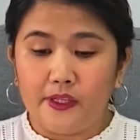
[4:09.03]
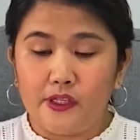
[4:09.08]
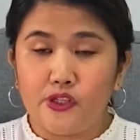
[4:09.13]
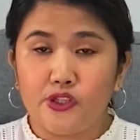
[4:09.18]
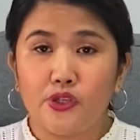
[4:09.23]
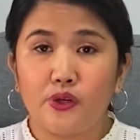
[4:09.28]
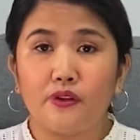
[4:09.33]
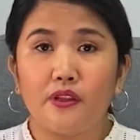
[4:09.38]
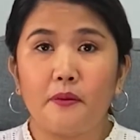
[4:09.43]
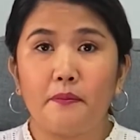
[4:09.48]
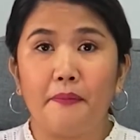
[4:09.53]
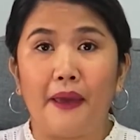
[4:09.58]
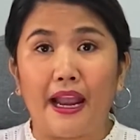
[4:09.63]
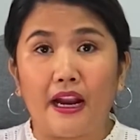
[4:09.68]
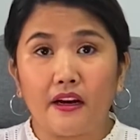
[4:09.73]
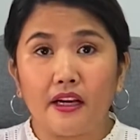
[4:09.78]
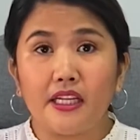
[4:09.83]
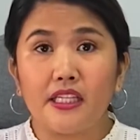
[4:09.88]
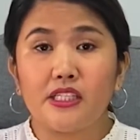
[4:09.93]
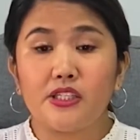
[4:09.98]
So the
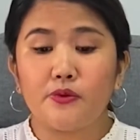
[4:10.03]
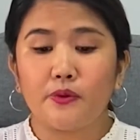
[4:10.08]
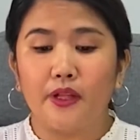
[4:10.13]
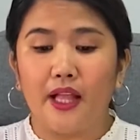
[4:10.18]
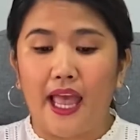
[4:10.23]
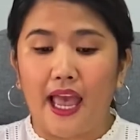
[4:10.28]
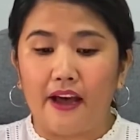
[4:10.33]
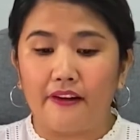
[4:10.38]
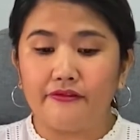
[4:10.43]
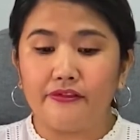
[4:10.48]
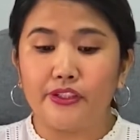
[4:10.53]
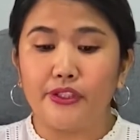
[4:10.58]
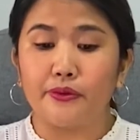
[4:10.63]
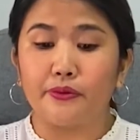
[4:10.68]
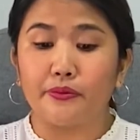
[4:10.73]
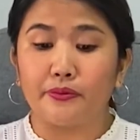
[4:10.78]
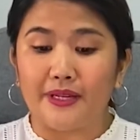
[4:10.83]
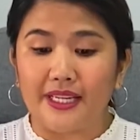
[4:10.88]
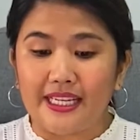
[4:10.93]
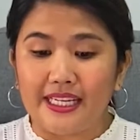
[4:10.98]
parents will have to
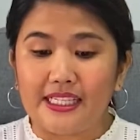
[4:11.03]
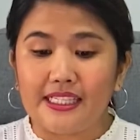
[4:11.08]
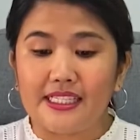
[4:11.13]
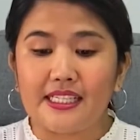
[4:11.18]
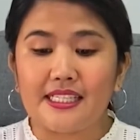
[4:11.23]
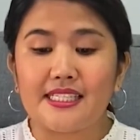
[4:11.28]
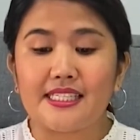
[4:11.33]
read,